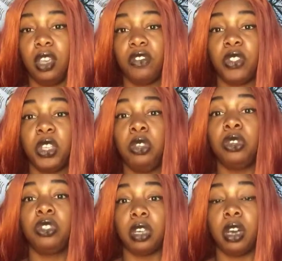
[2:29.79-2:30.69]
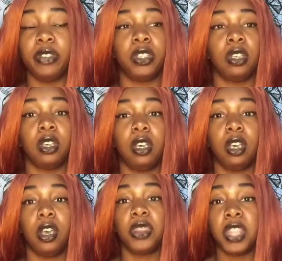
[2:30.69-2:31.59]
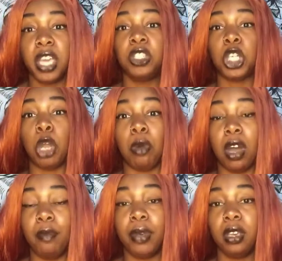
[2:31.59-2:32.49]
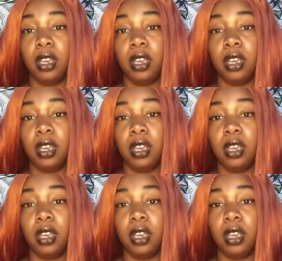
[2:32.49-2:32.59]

so that you can start to then show up